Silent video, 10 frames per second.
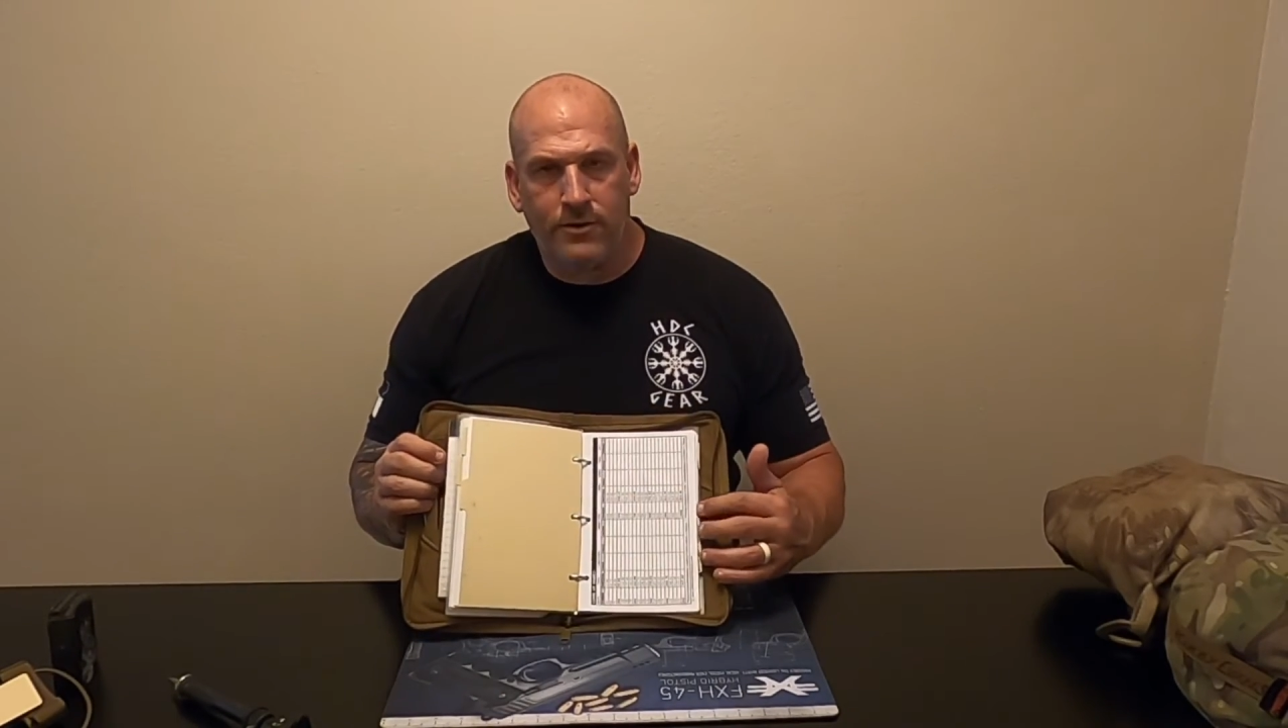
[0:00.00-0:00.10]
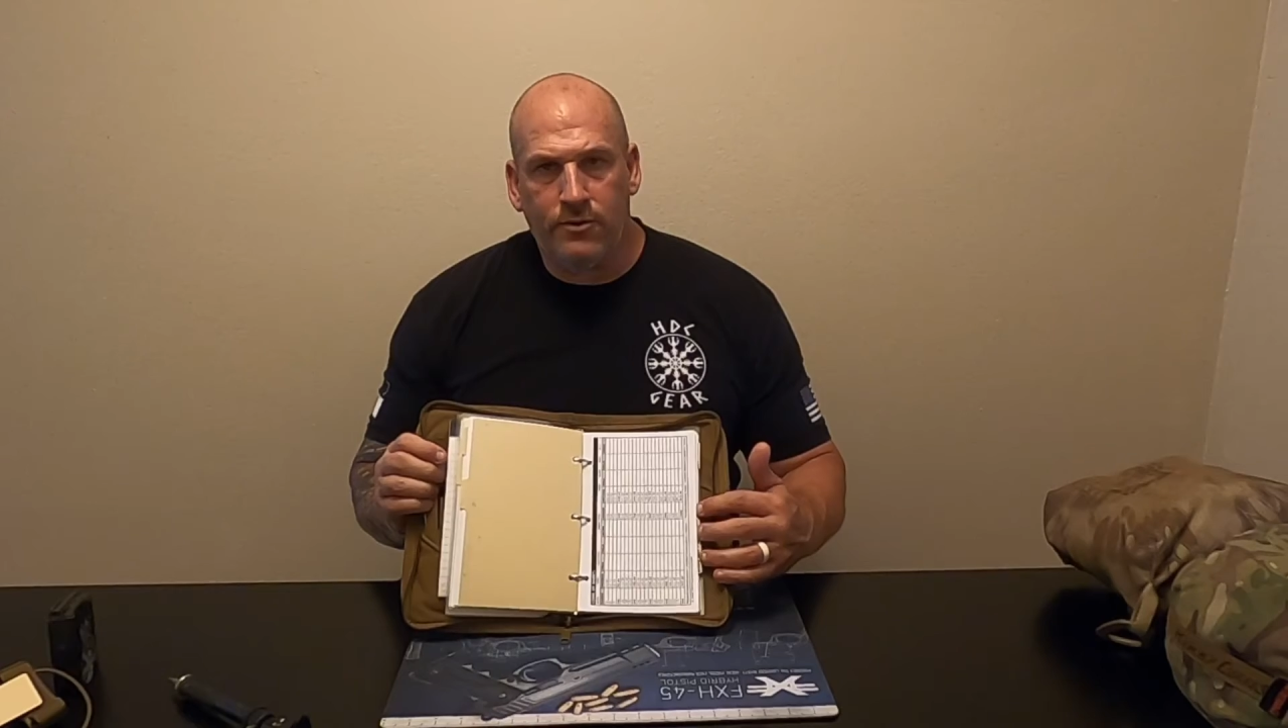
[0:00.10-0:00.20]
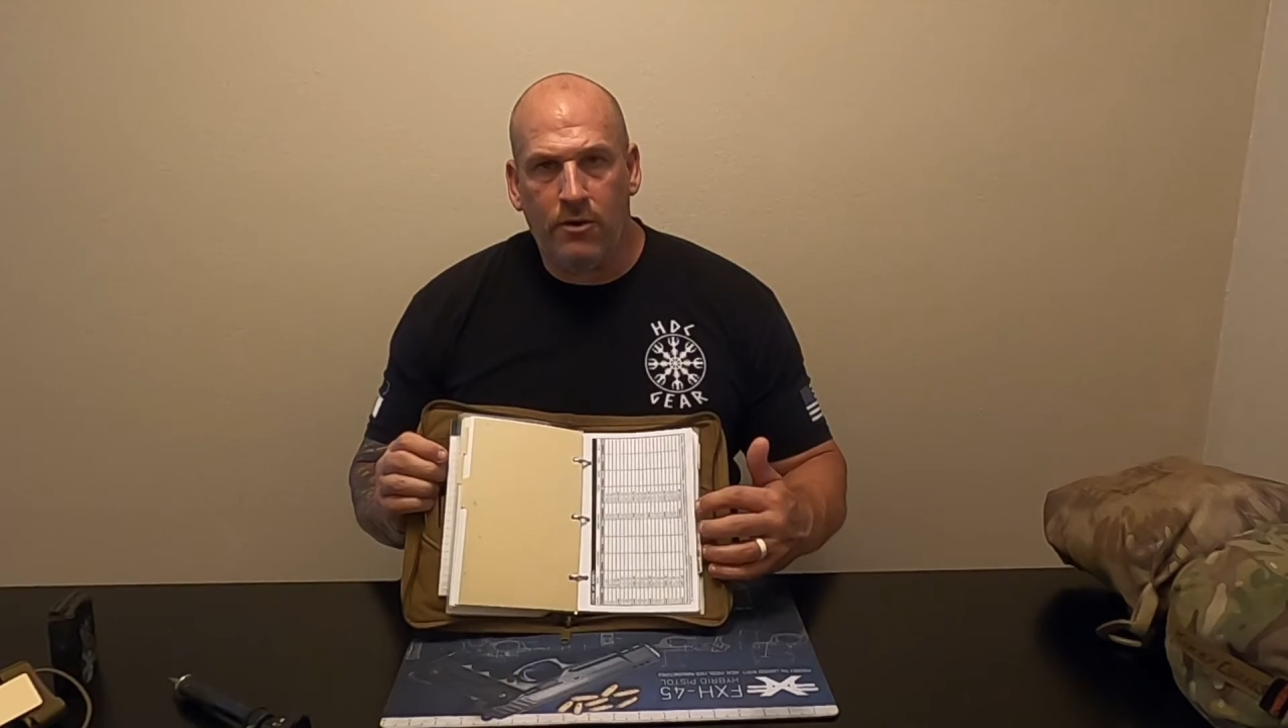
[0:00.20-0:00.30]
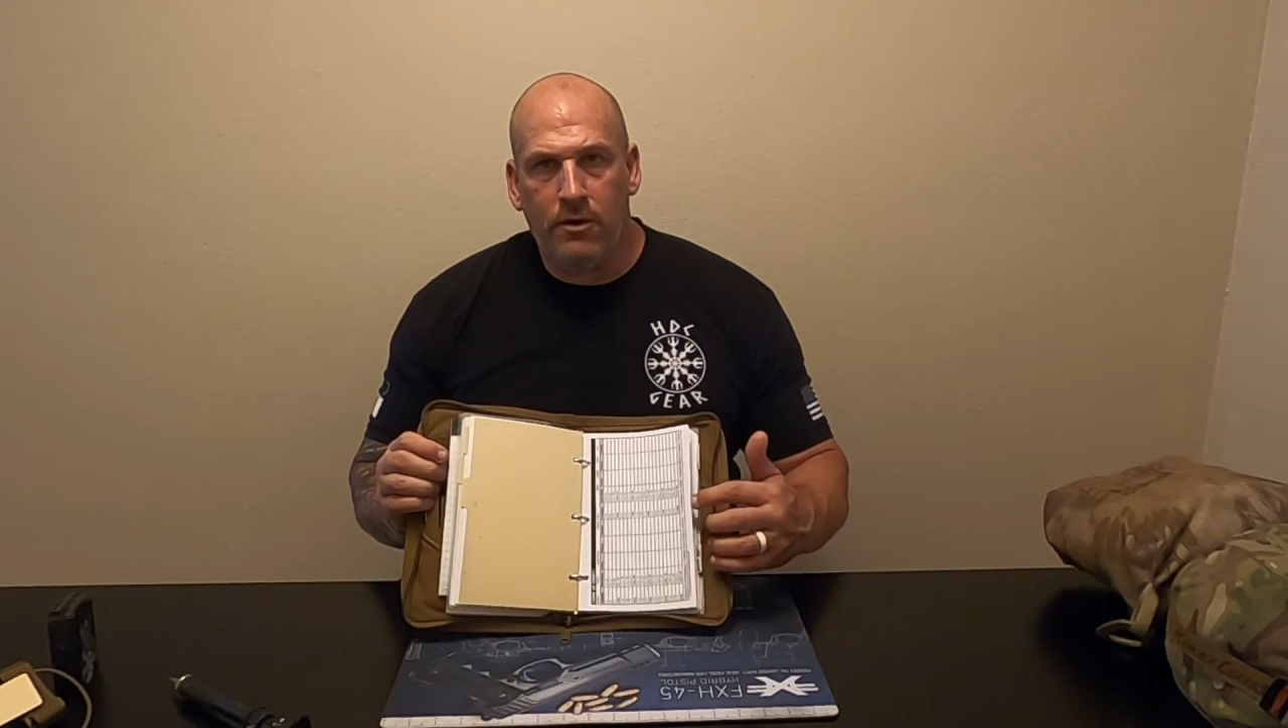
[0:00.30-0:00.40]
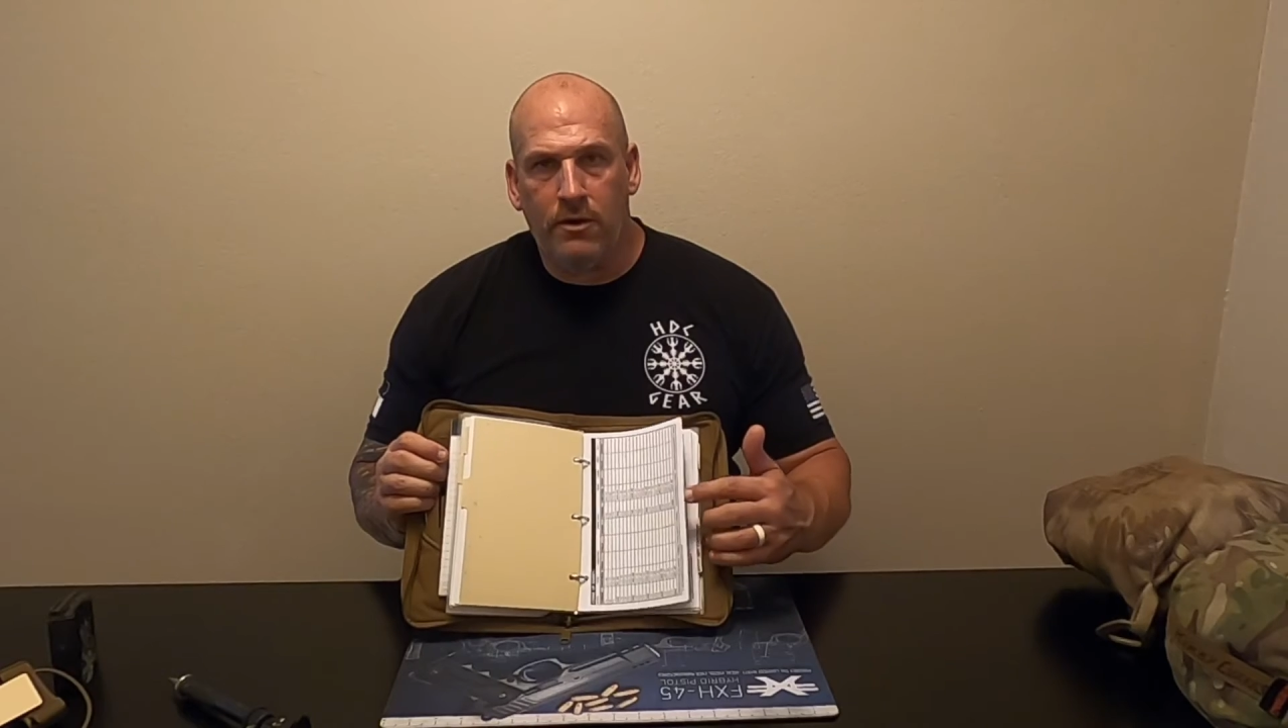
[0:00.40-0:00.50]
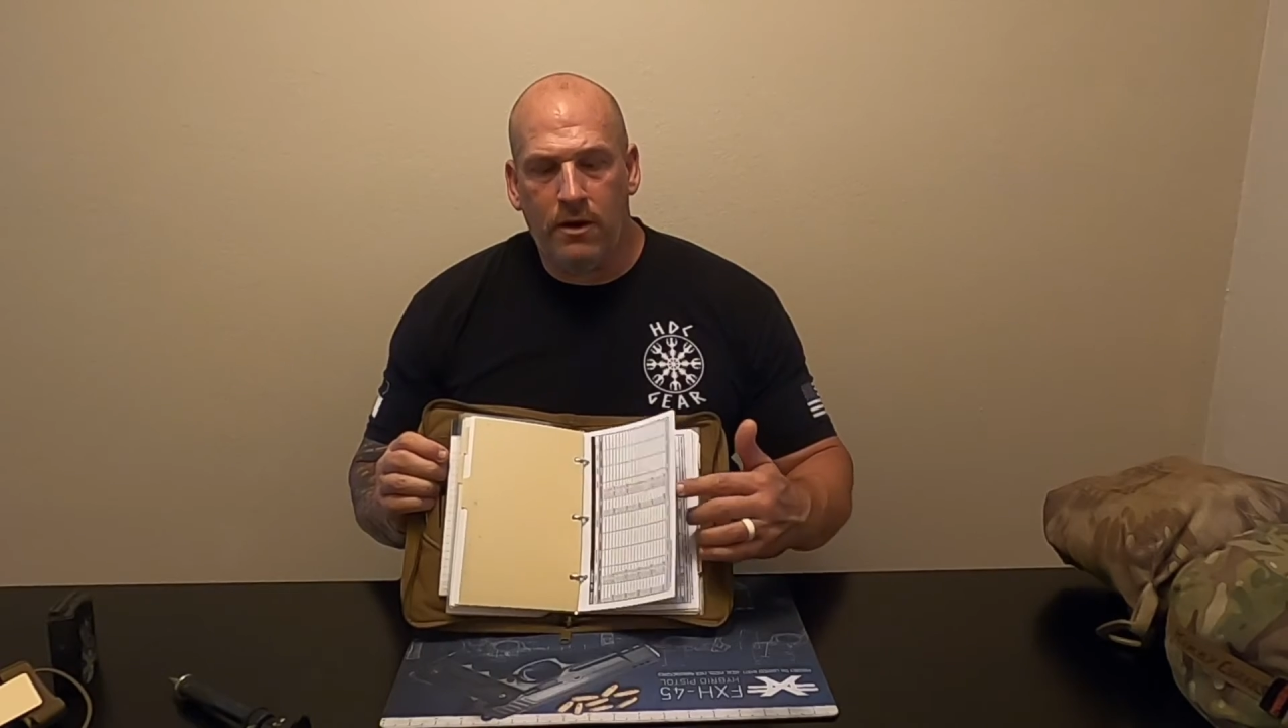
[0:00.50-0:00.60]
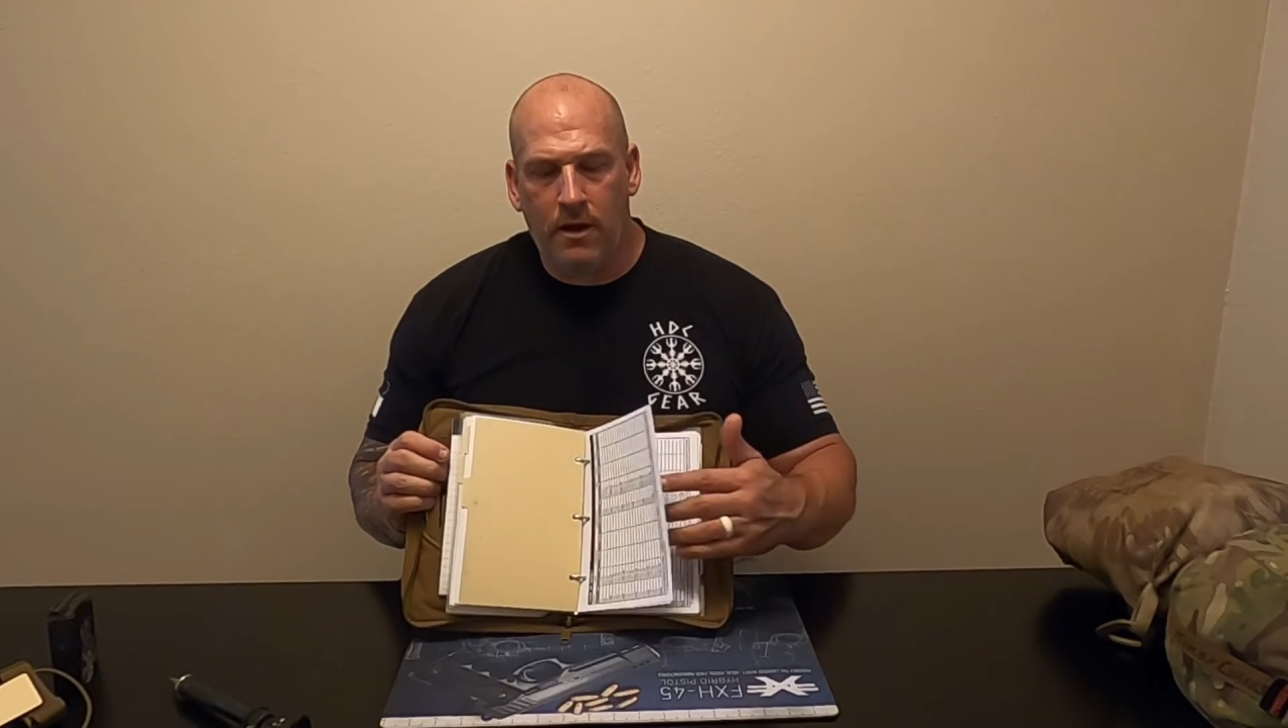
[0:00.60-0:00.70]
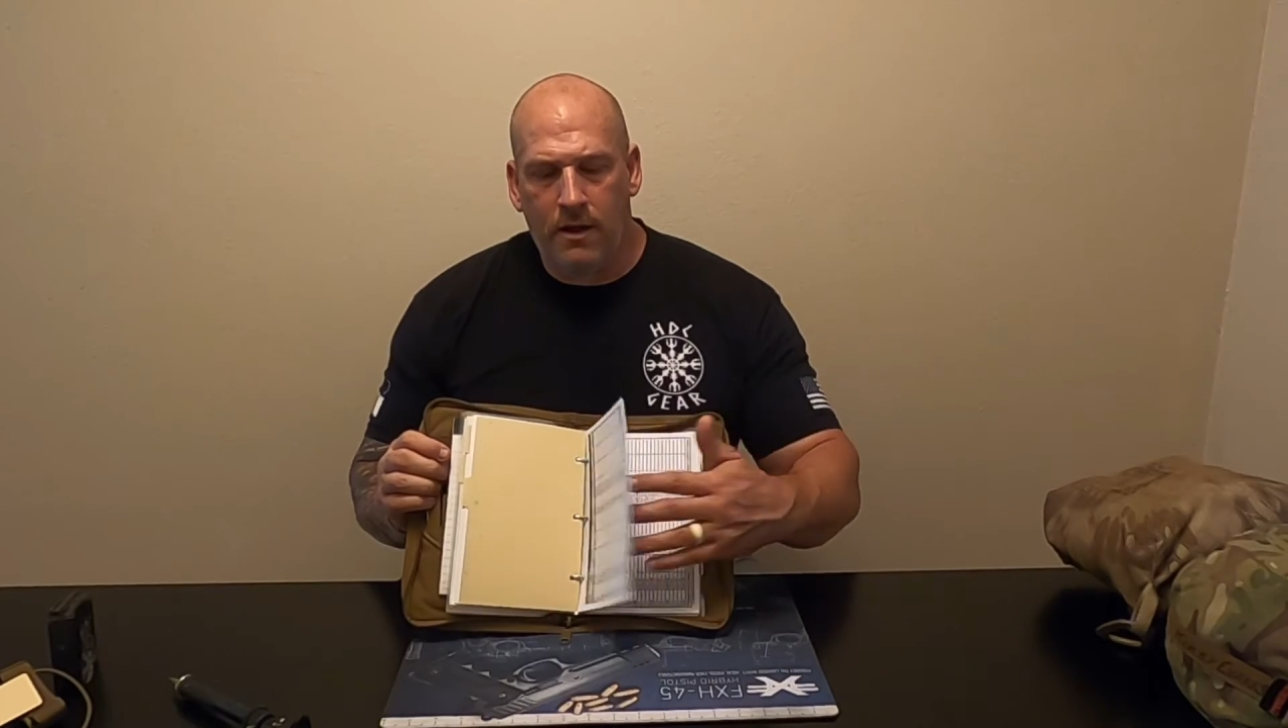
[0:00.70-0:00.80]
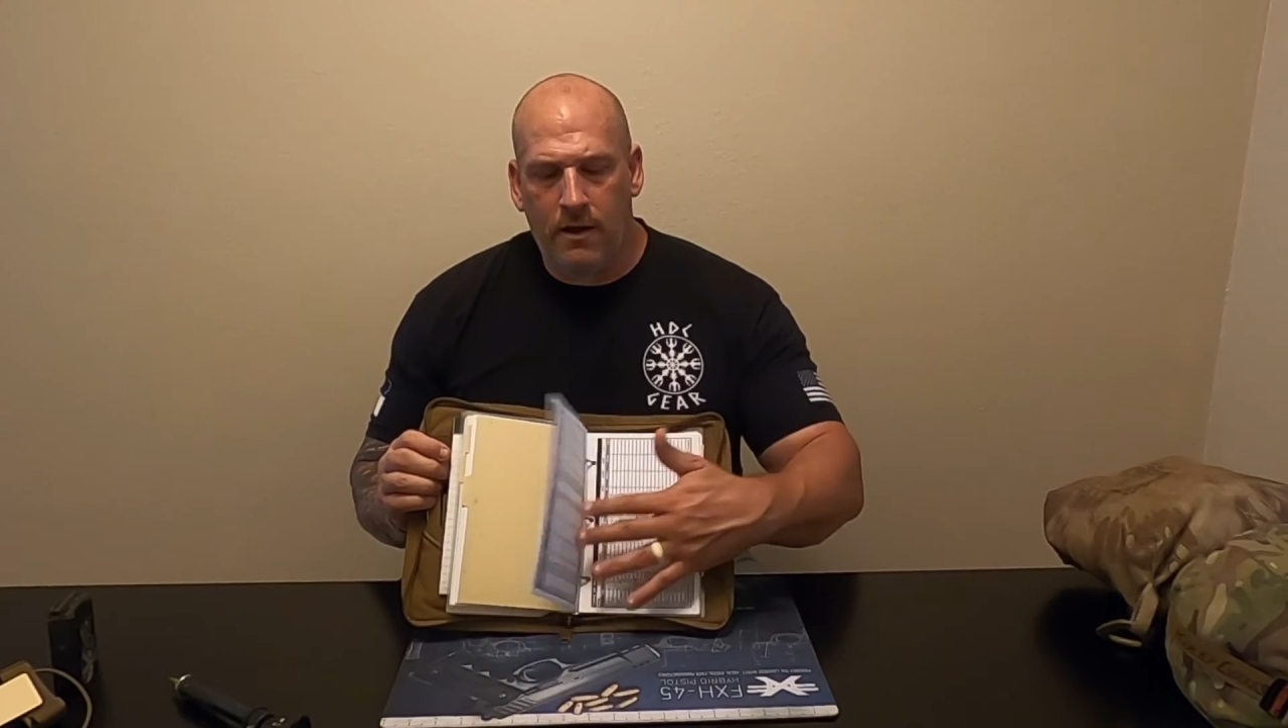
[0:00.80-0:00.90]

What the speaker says: certain